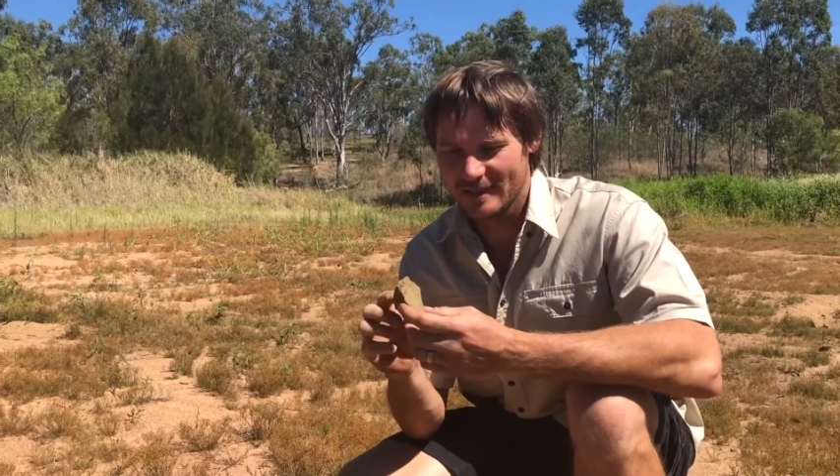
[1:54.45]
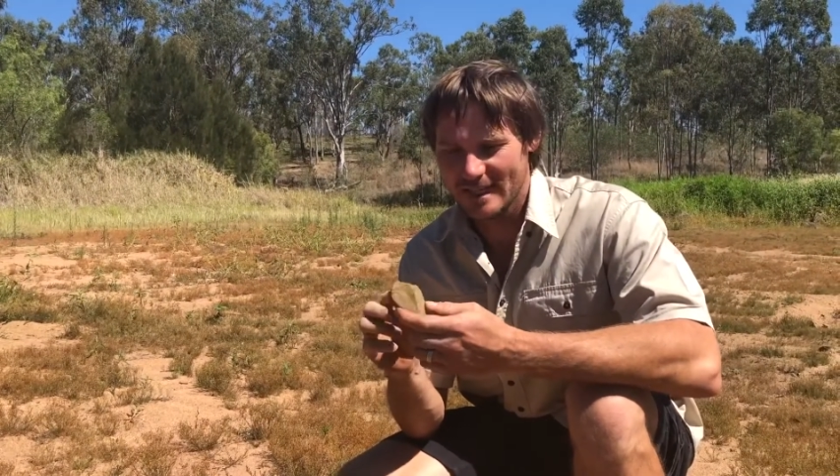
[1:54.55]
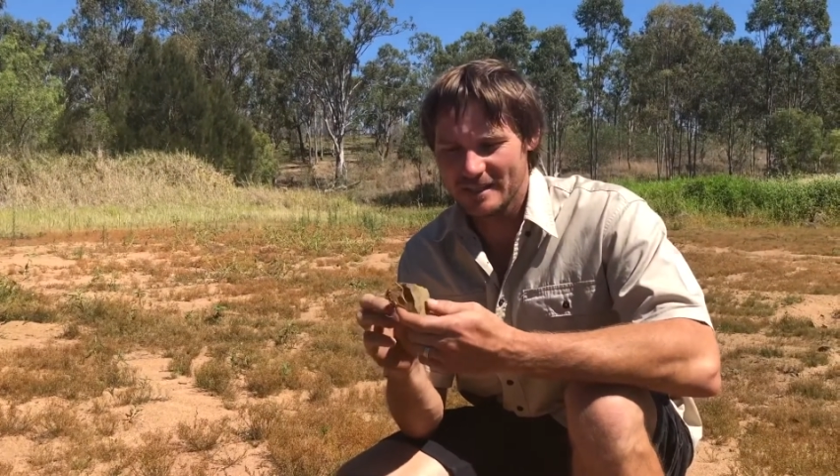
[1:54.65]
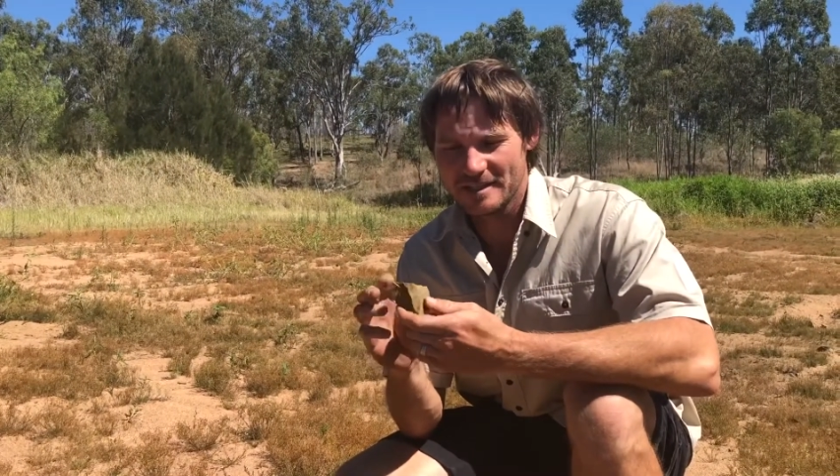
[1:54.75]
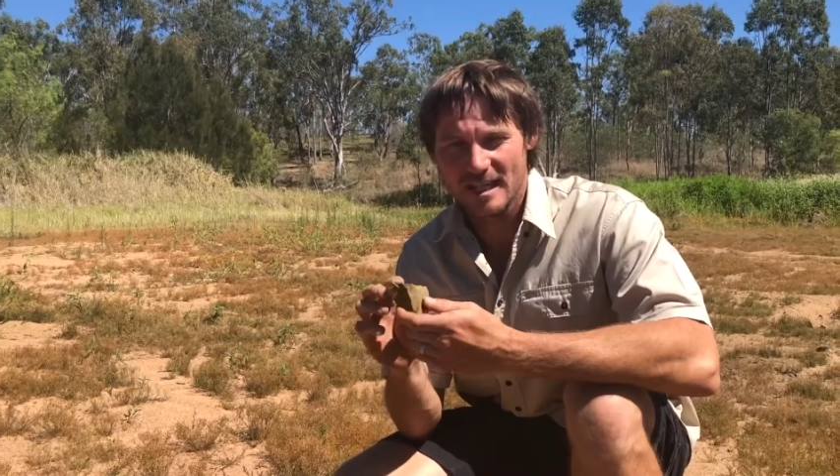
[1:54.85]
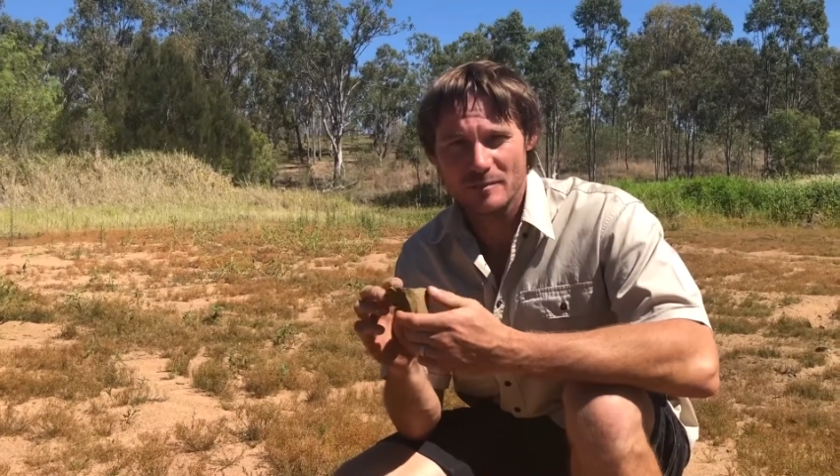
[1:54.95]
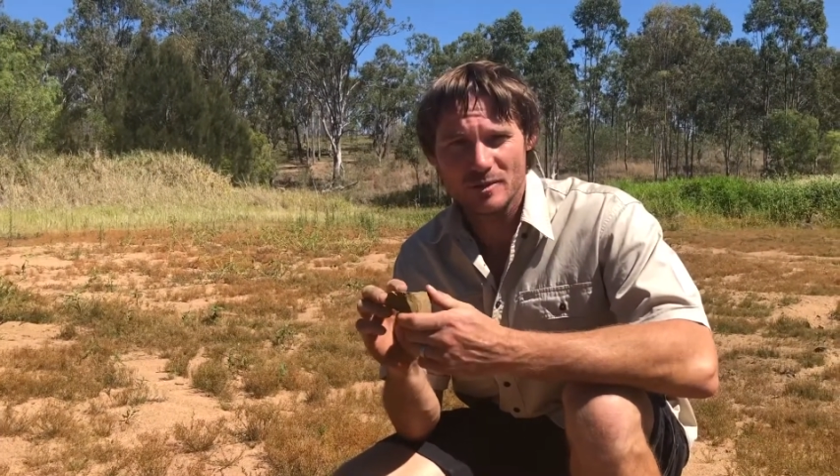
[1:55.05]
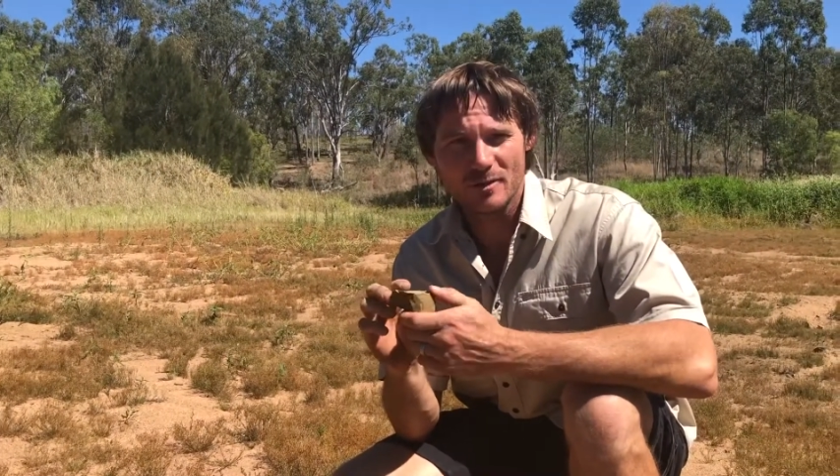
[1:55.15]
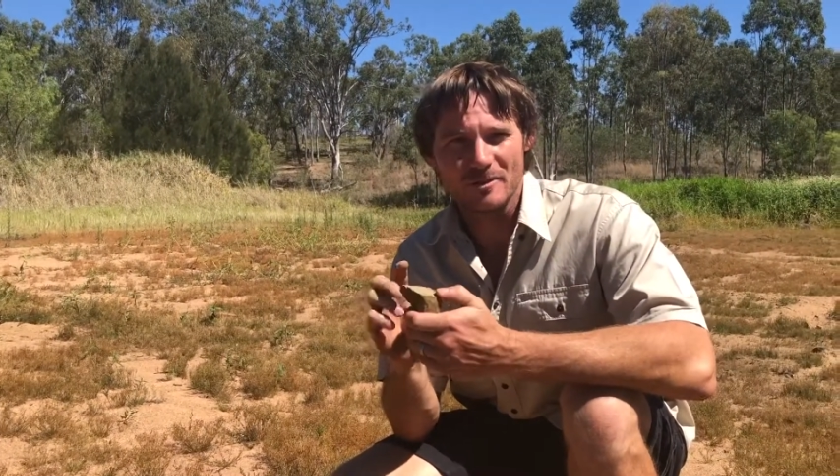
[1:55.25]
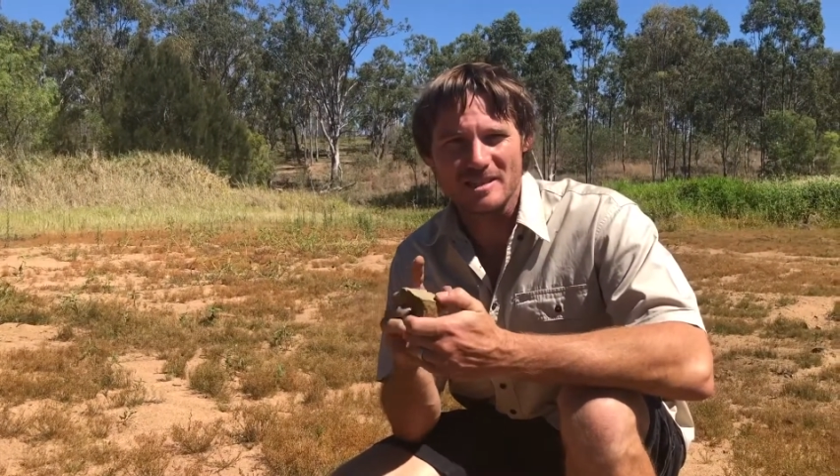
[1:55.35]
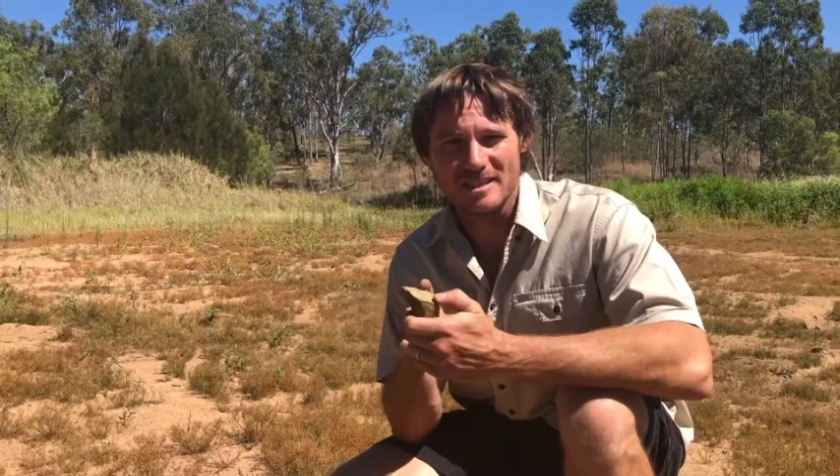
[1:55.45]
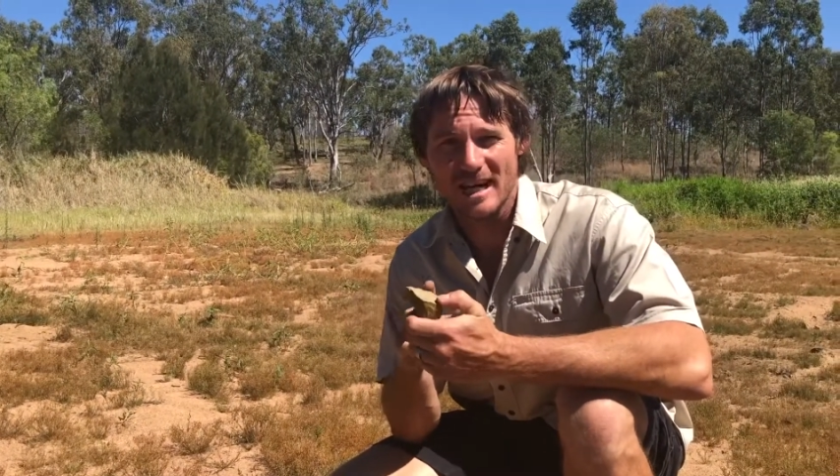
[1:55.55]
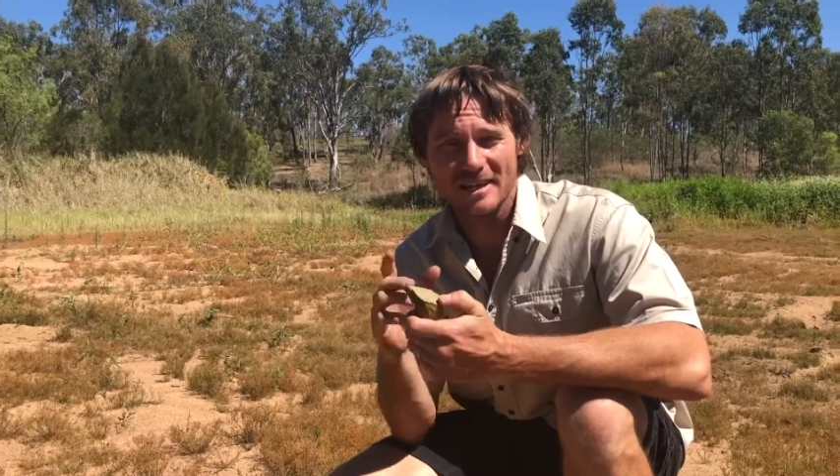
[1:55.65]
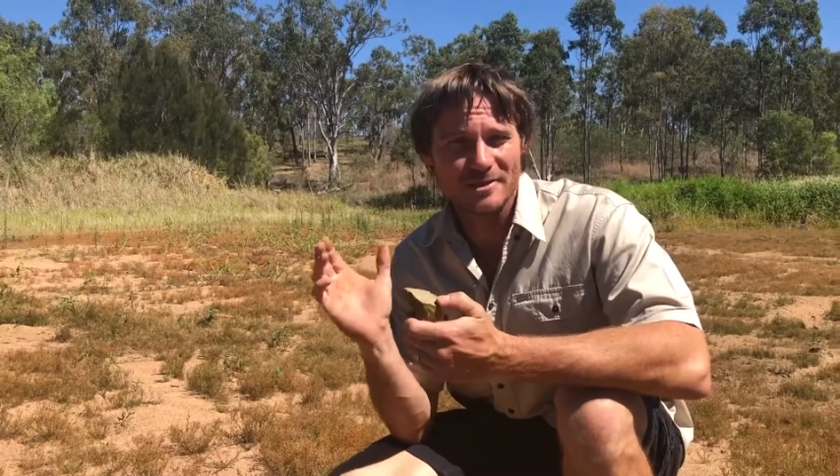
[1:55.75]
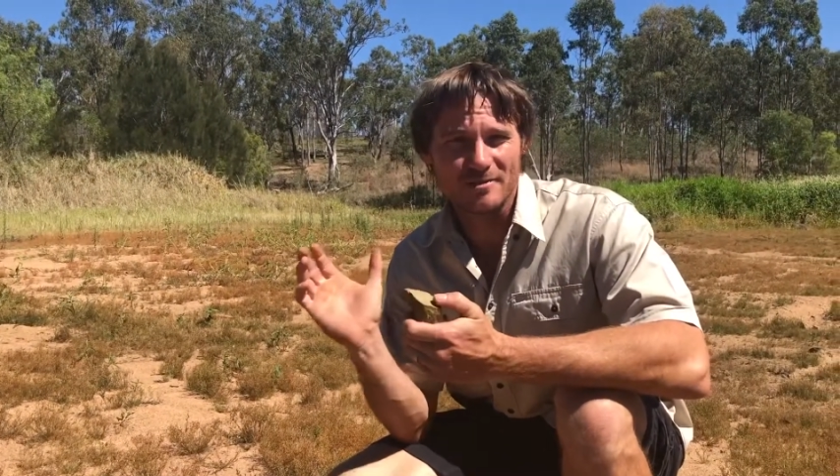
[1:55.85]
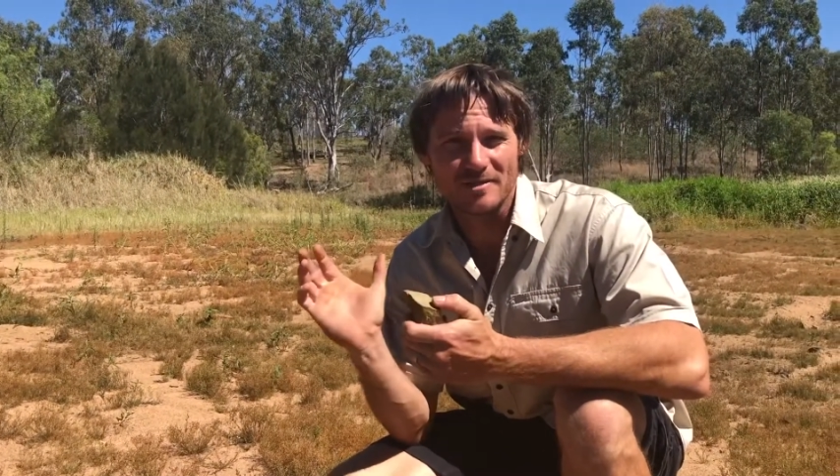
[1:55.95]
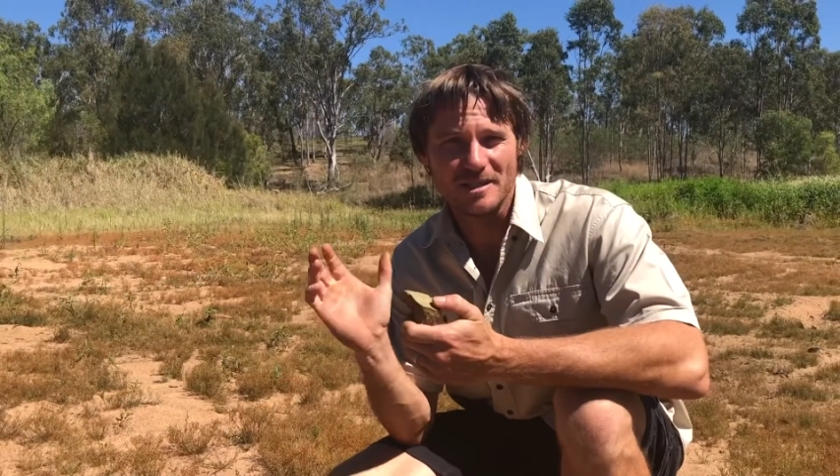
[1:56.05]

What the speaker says: and there's absolutely tons of